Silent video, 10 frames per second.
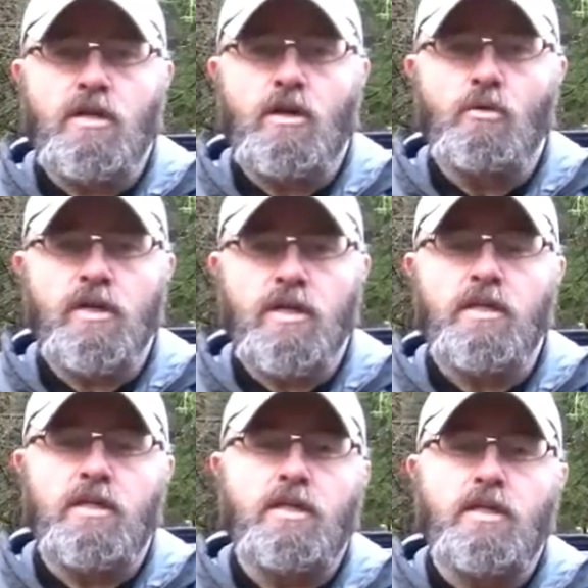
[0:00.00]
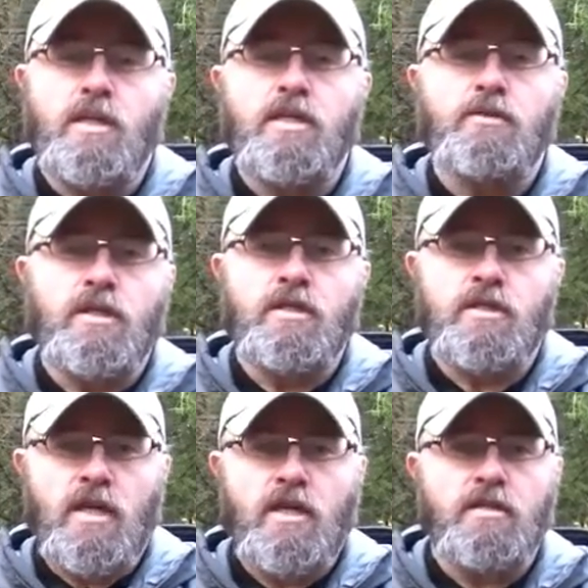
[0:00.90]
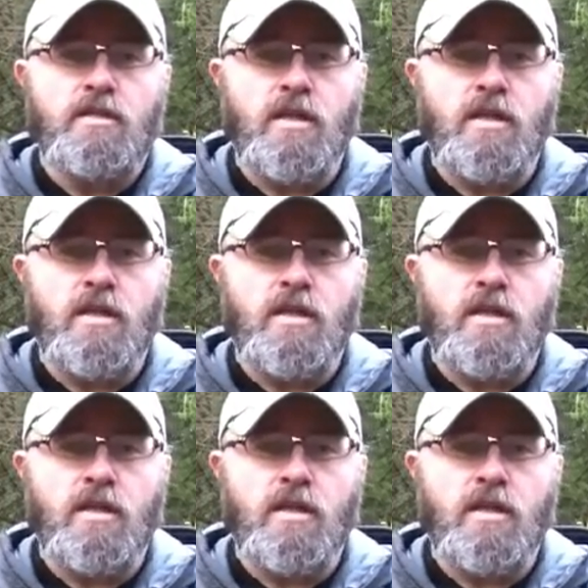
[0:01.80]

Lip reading: cold air in entering the jacket,